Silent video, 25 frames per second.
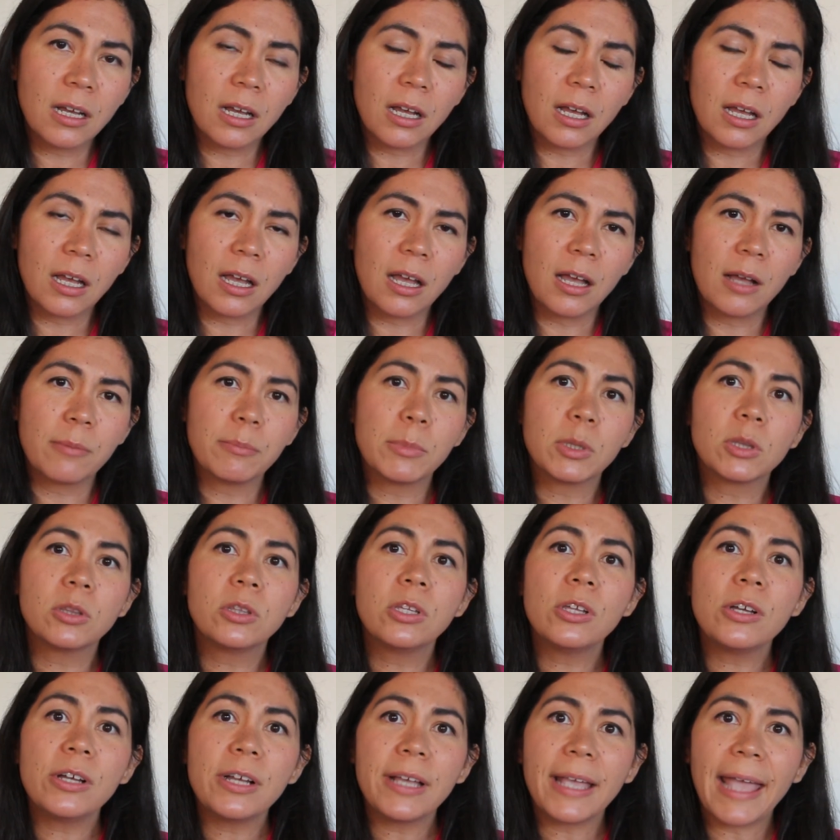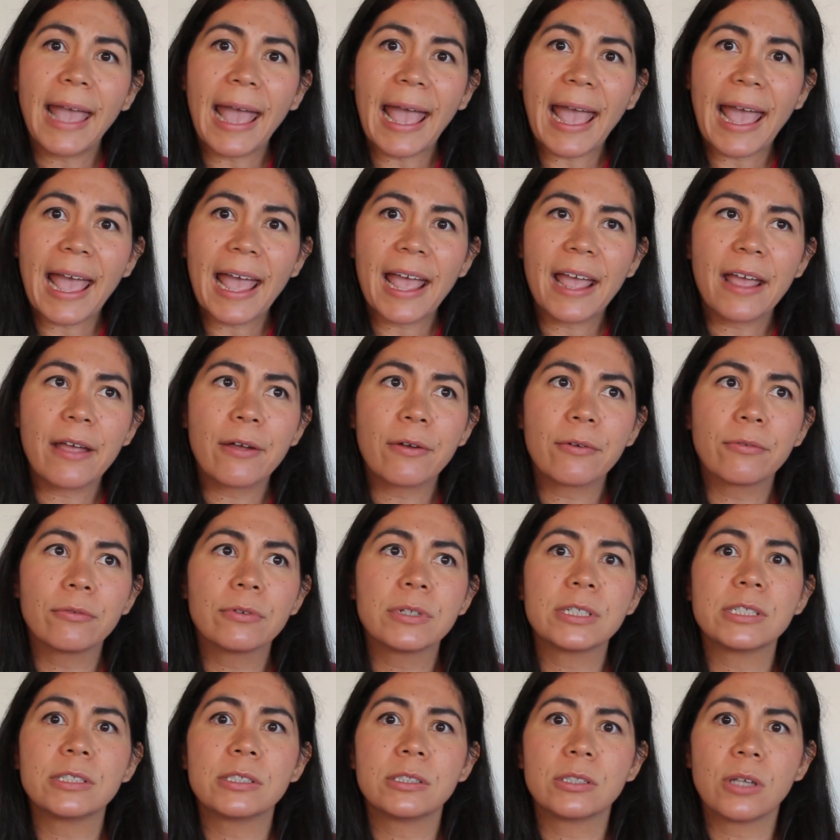Um, look at
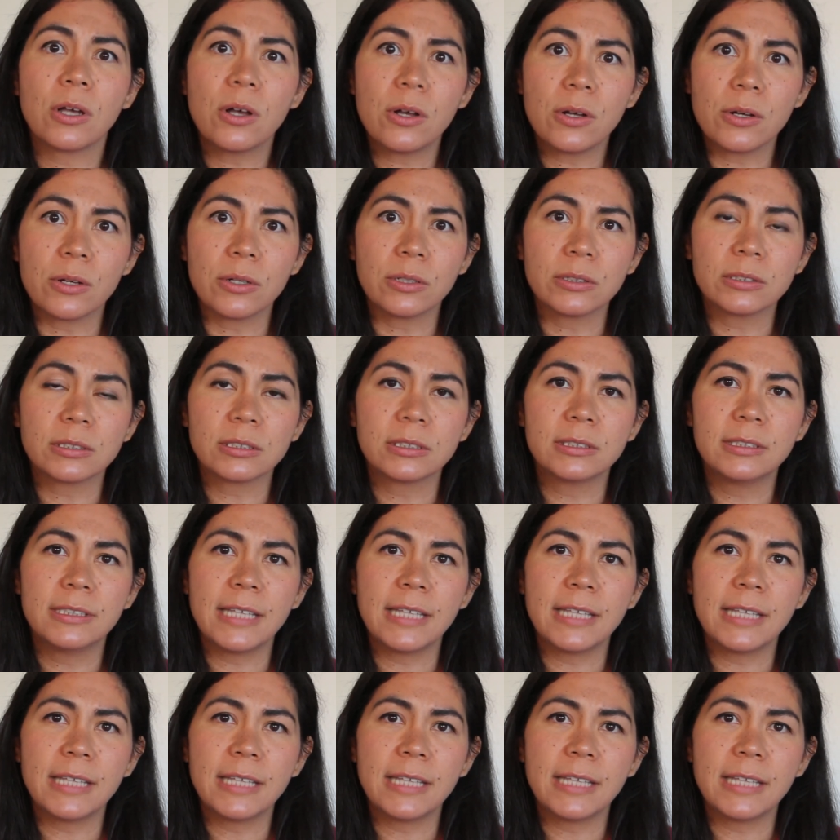results.